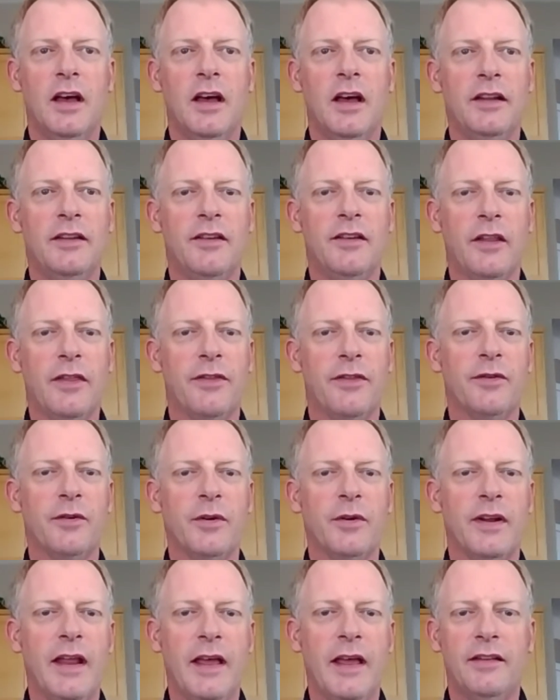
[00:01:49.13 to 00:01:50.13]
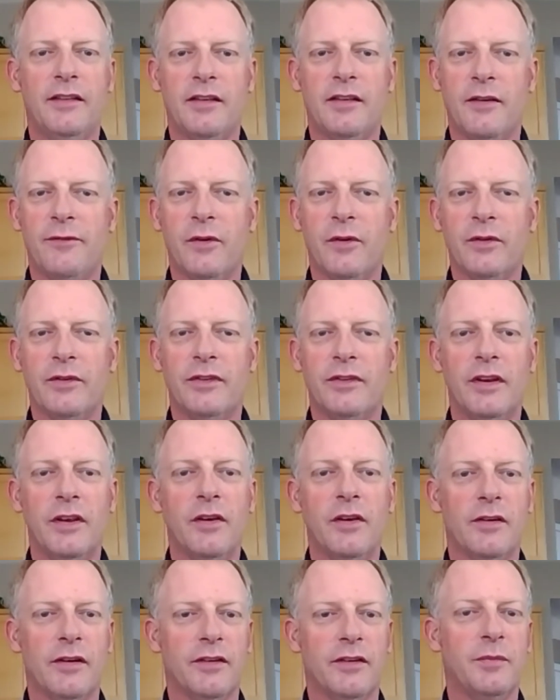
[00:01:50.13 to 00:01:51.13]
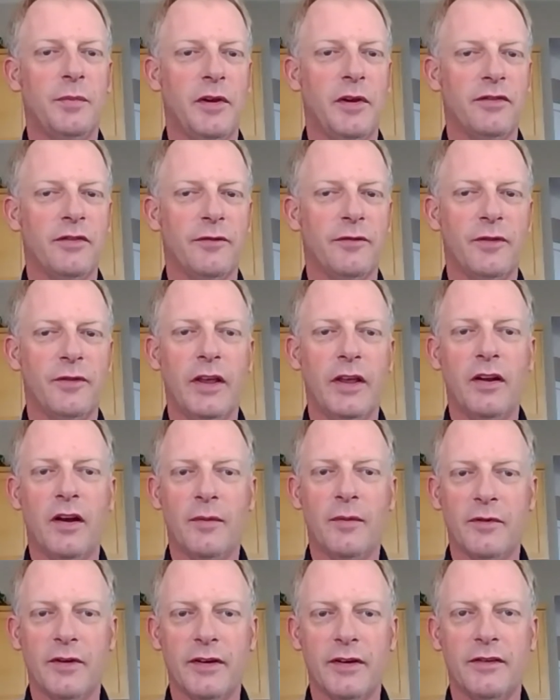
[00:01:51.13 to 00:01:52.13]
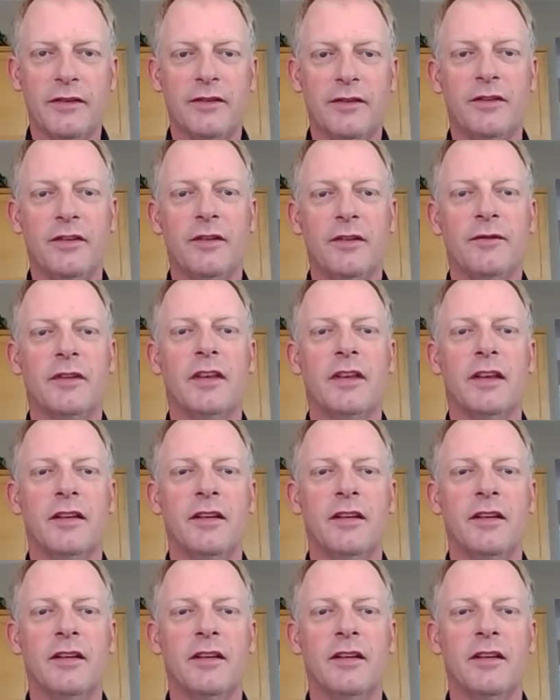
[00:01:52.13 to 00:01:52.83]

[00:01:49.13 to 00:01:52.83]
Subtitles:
done through an SFOC, or a Special Flight Operations Certificate.